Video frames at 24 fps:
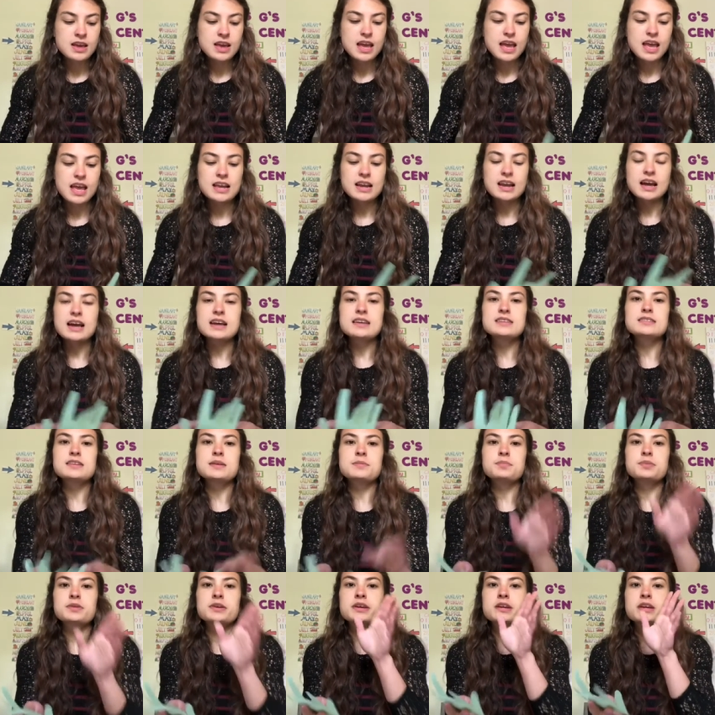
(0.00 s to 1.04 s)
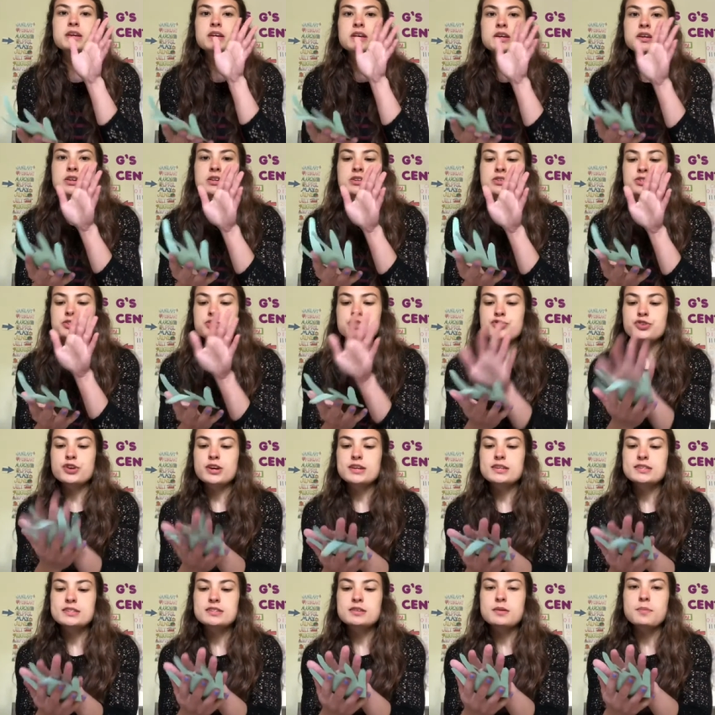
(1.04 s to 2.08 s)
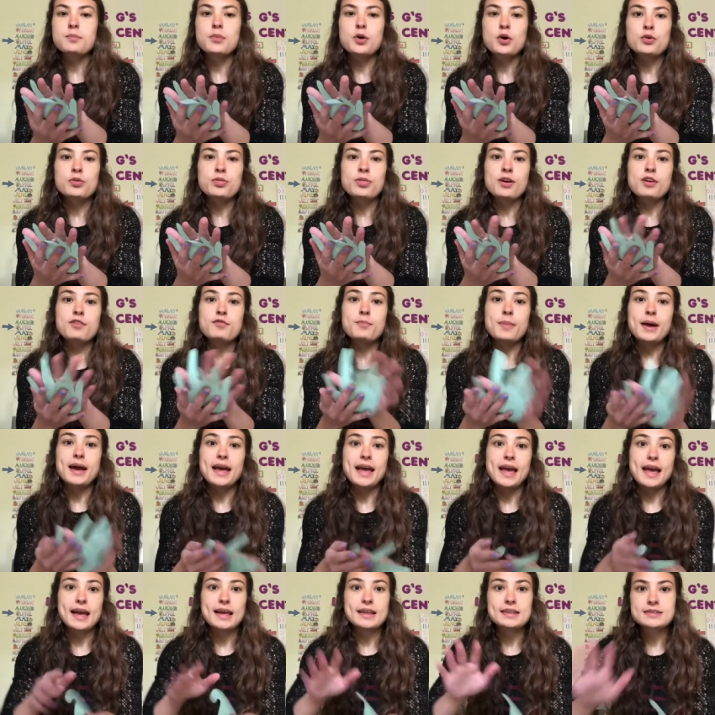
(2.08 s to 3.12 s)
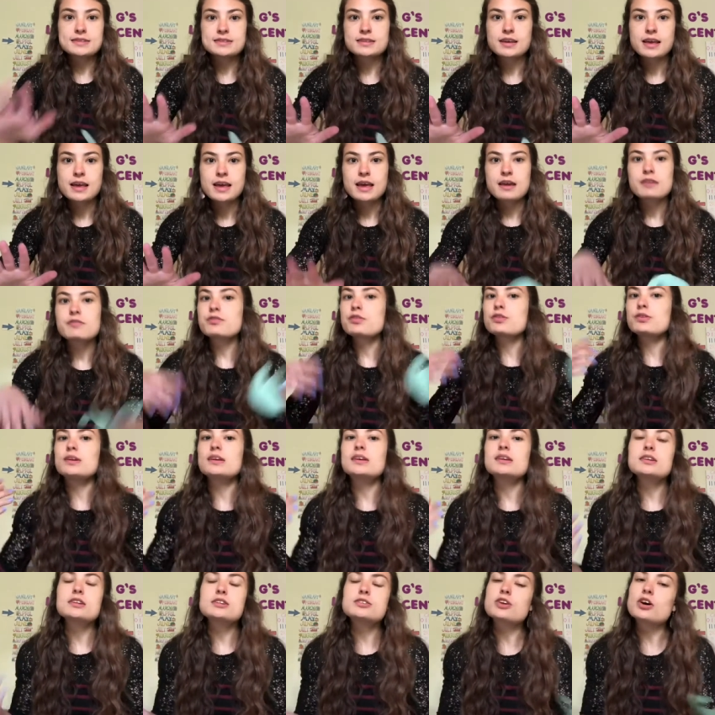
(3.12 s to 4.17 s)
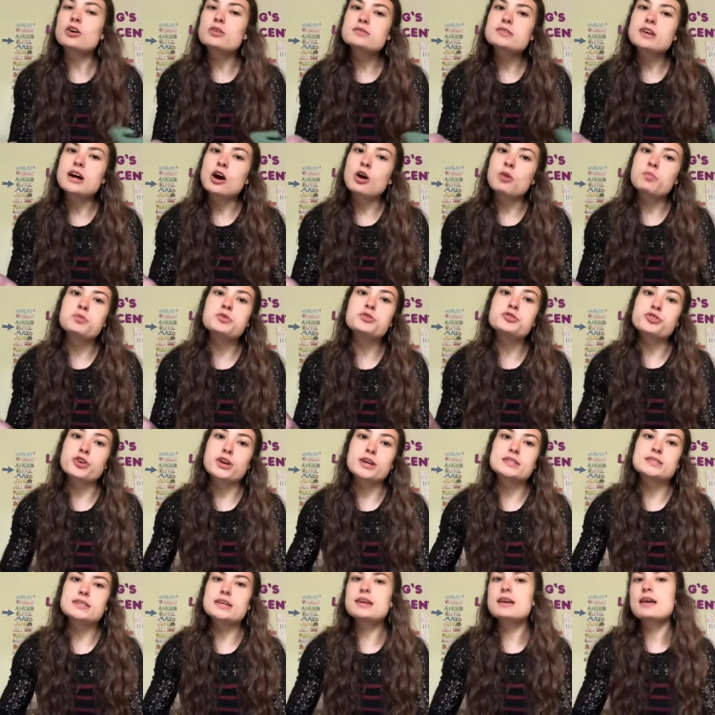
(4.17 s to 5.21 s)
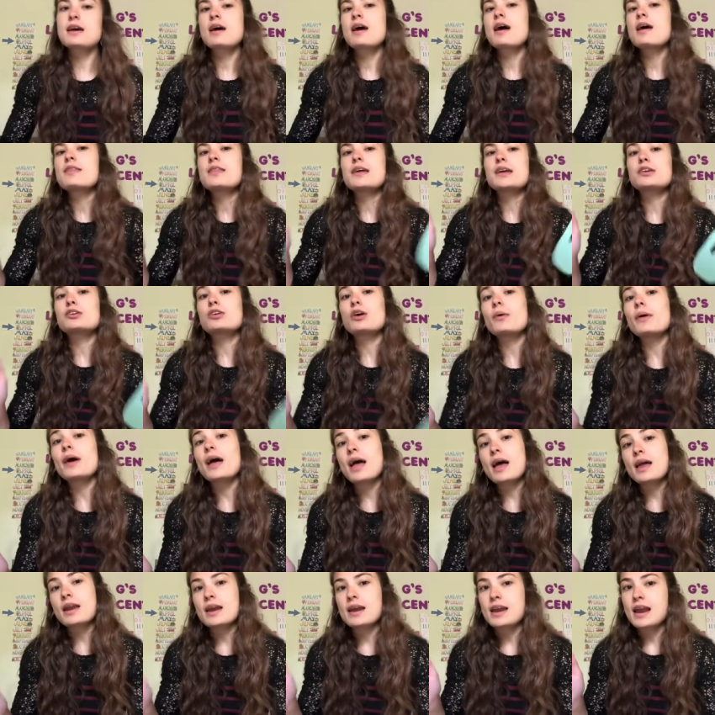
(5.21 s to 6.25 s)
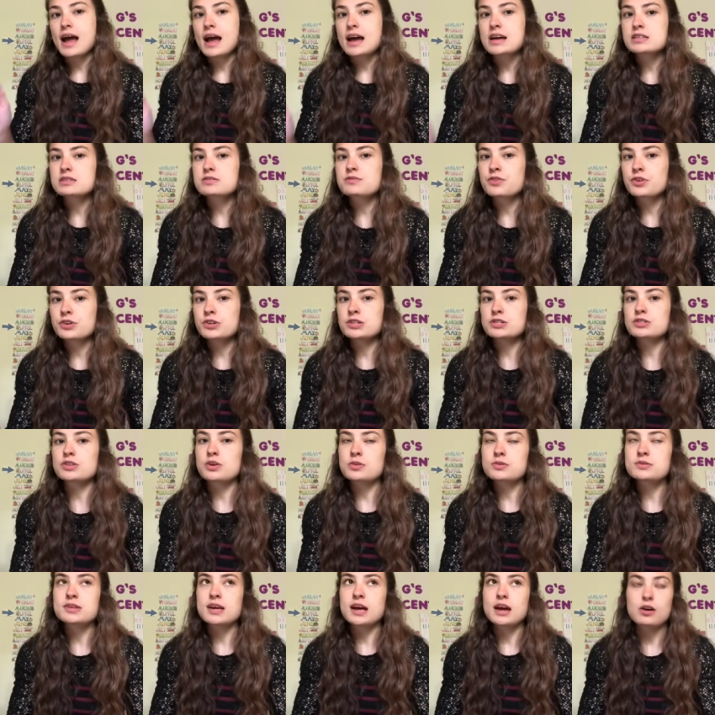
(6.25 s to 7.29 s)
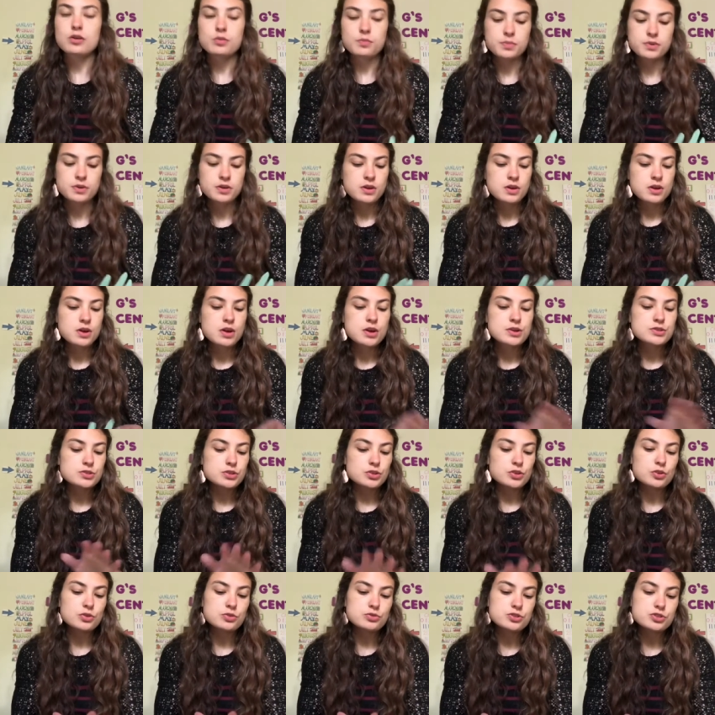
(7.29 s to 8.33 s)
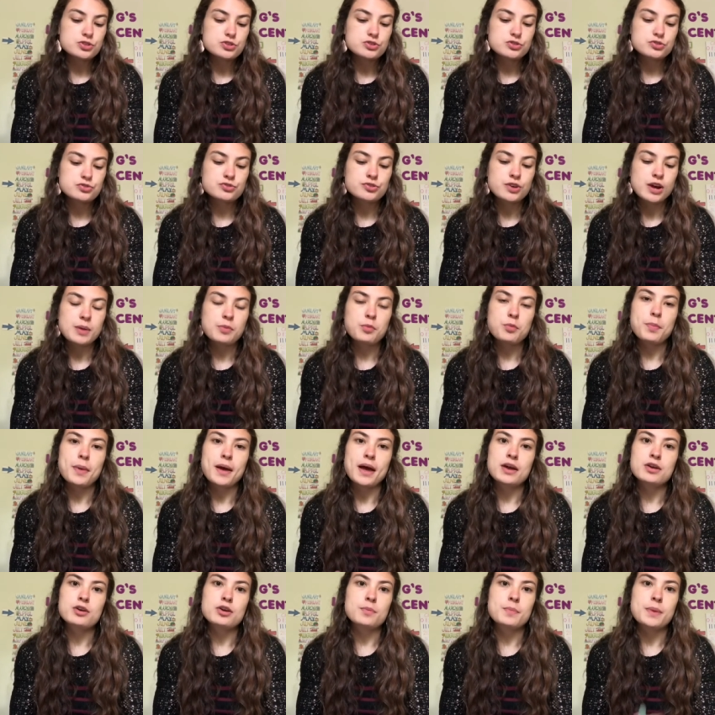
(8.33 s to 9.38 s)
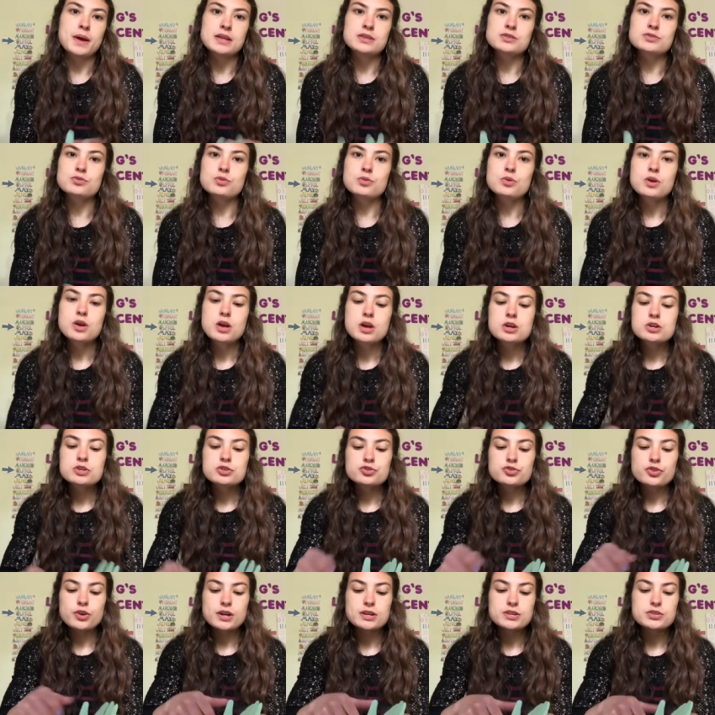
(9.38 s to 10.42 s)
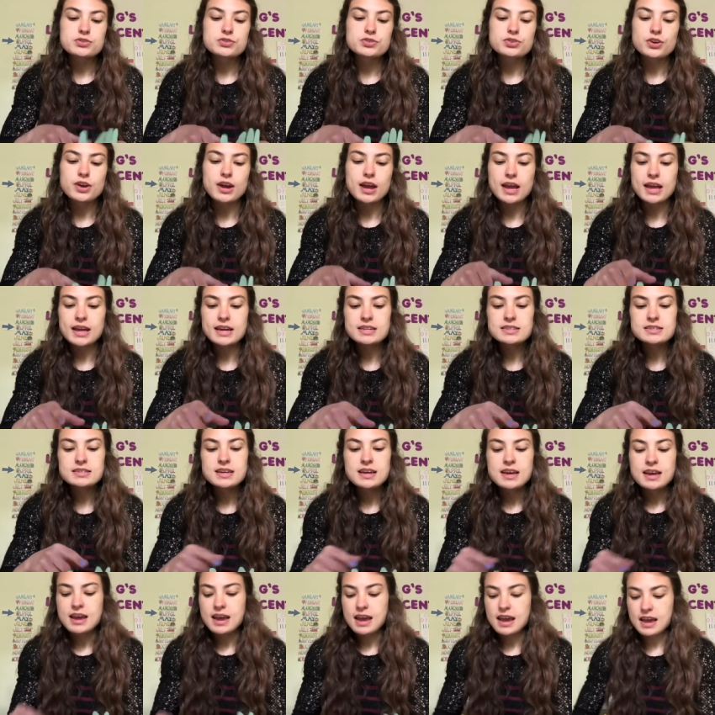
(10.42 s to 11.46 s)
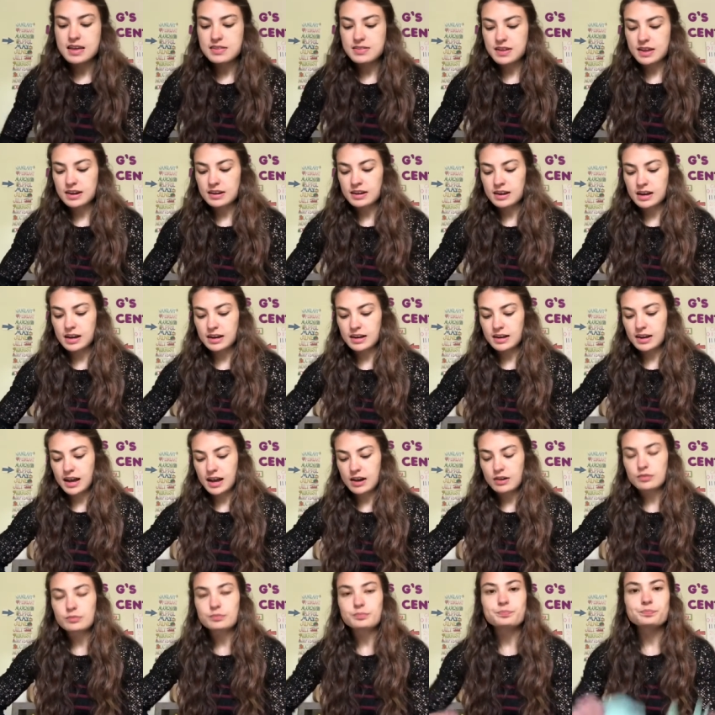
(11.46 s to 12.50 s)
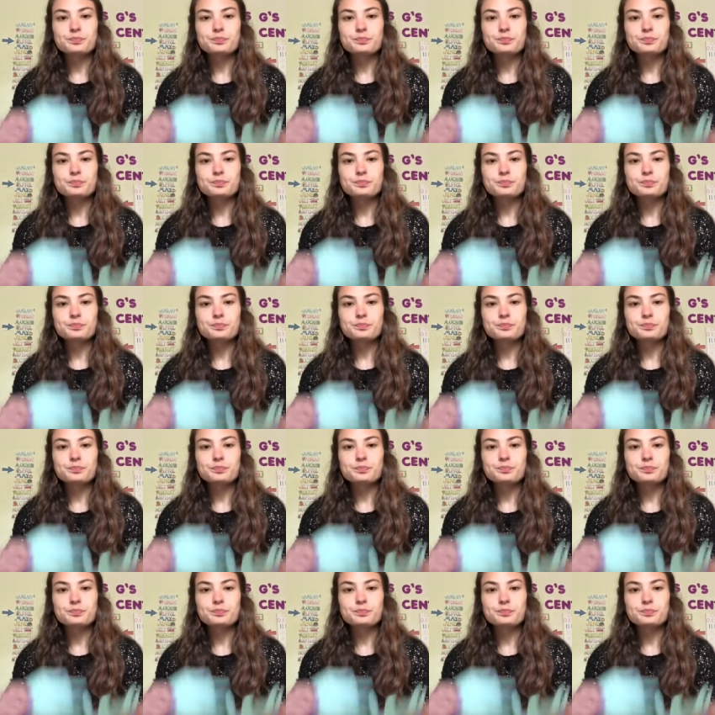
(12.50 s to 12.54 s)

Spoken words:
And I simply just traced both of my hands. If you need an adult to help you trace it, then go ahead and ask for an adult's help. So you'll just grab a pen or a pencil, trace your hand, and then cut it out.